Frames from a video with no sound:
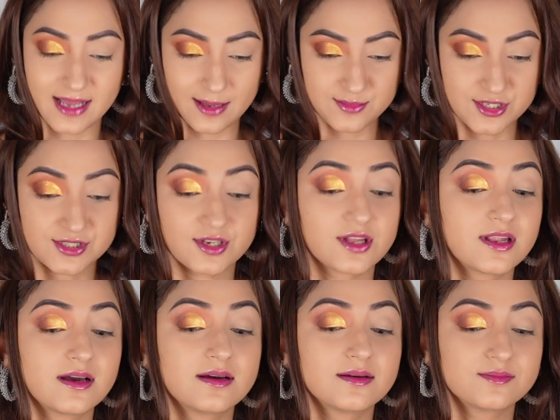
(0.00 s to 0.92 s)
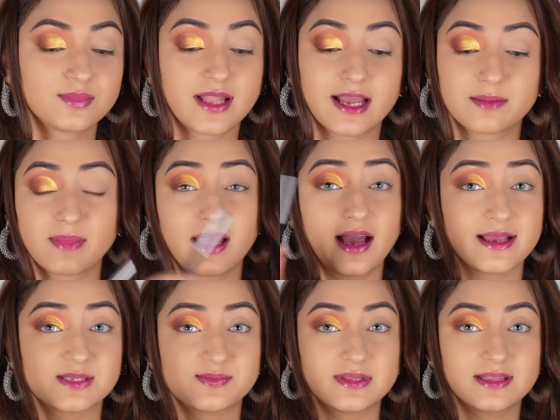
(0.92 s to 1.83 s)
I'm just gonna line my
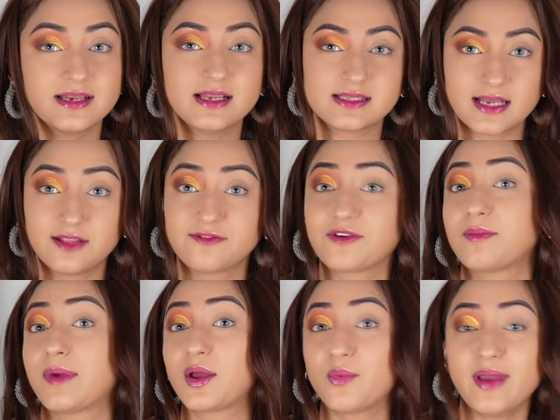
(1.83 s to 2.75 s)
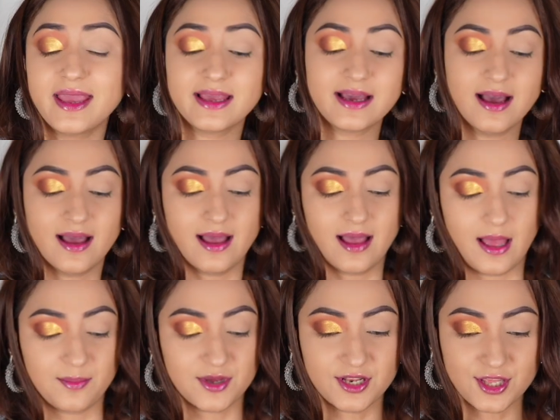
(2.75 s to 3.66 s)
eyes with this, and for my wing,
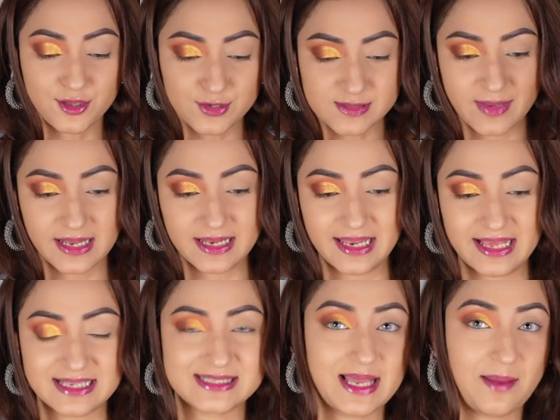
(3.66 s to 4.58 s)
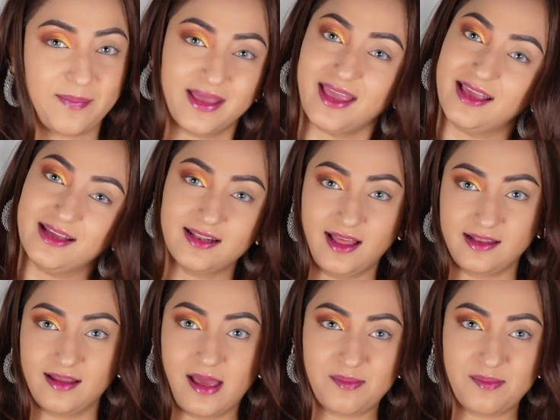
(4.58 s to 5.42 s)
I'm gonna use my NYX Epic Ink Liner.